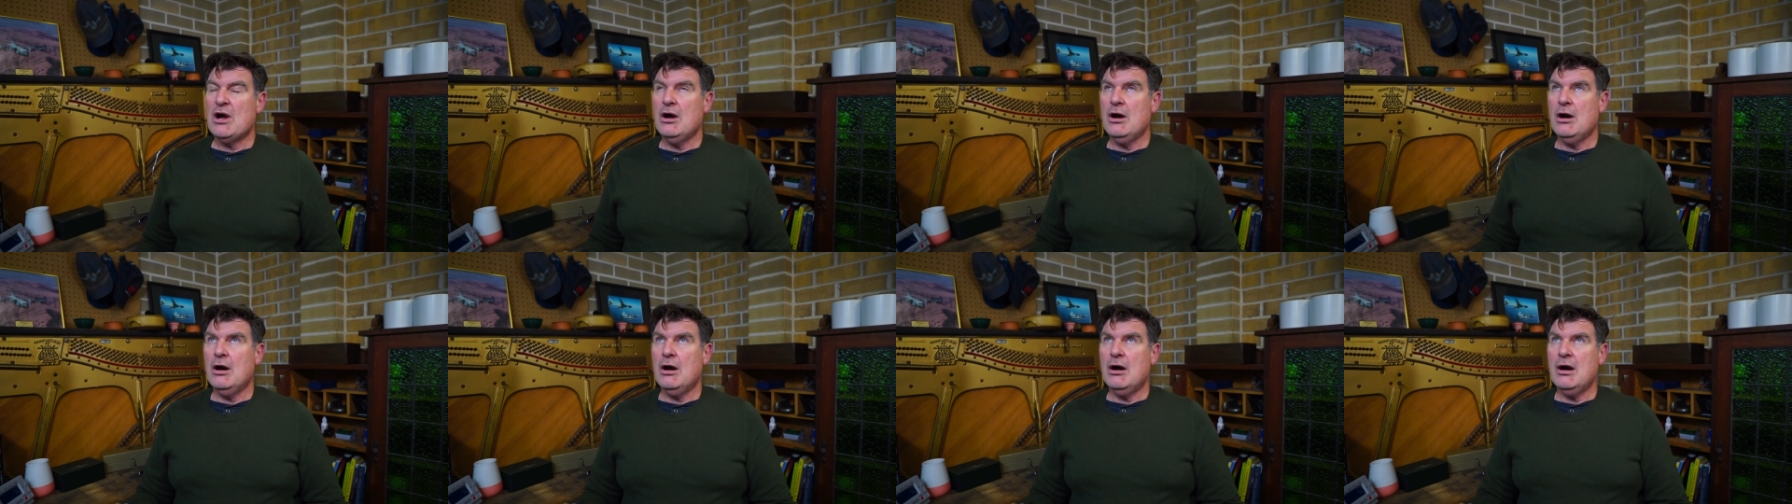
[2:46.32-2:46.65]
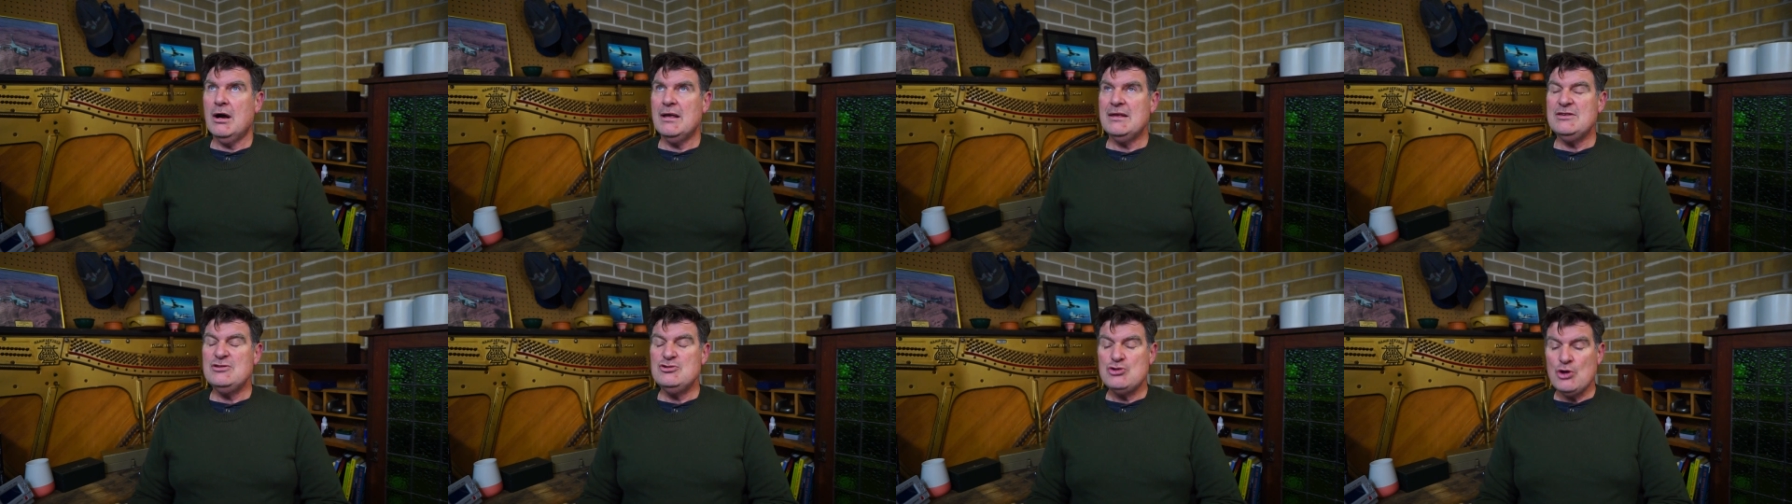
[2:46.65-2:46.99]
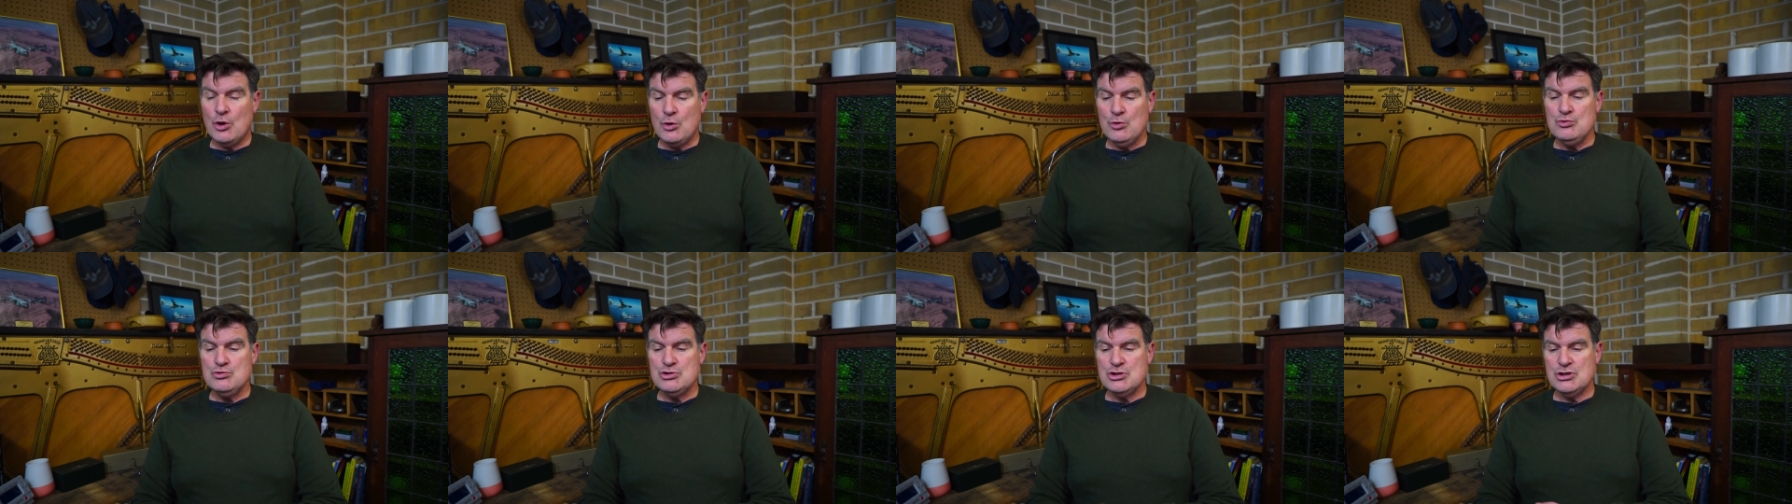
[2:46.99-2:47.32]
I
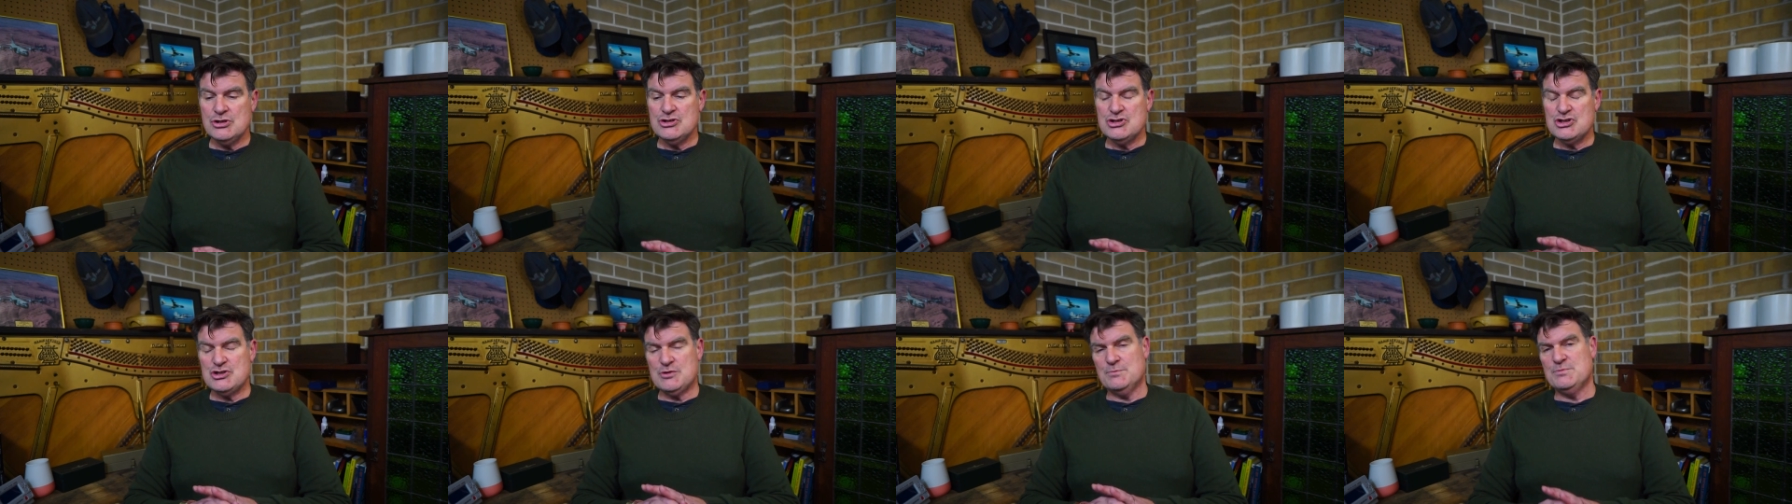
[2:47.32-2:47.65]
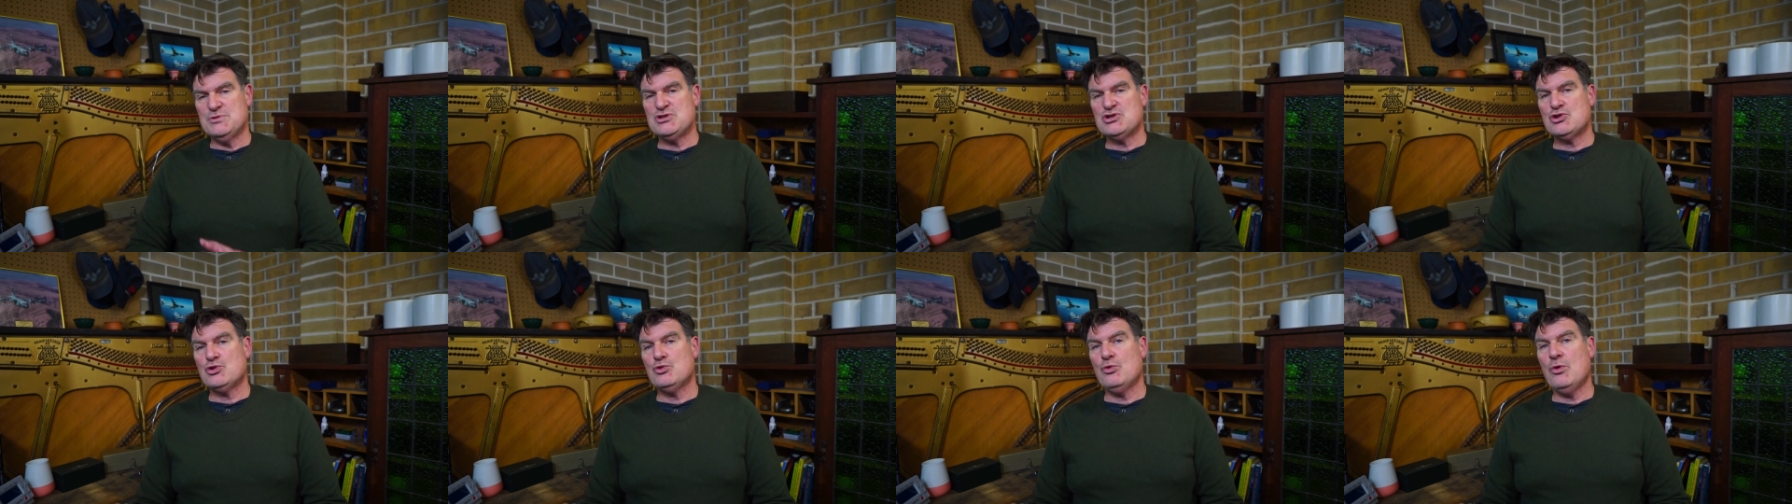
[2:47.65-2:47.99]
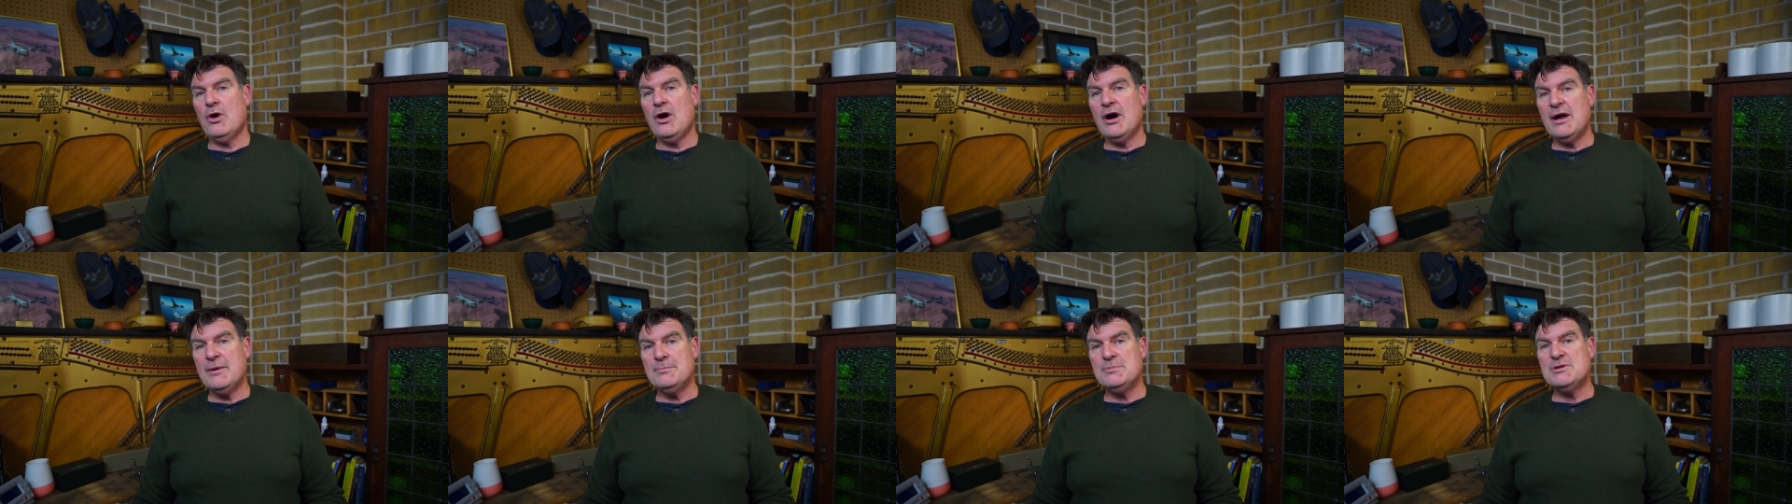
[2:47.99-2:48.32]
don't
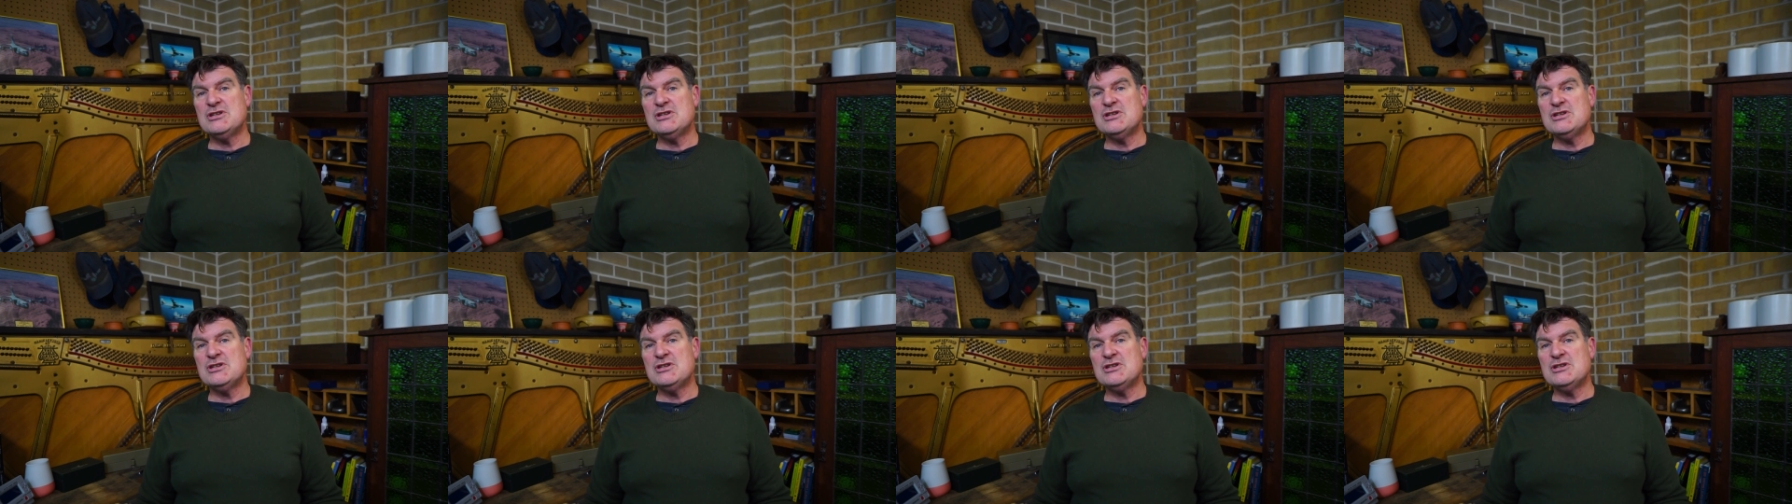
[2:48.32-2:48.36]
subscribe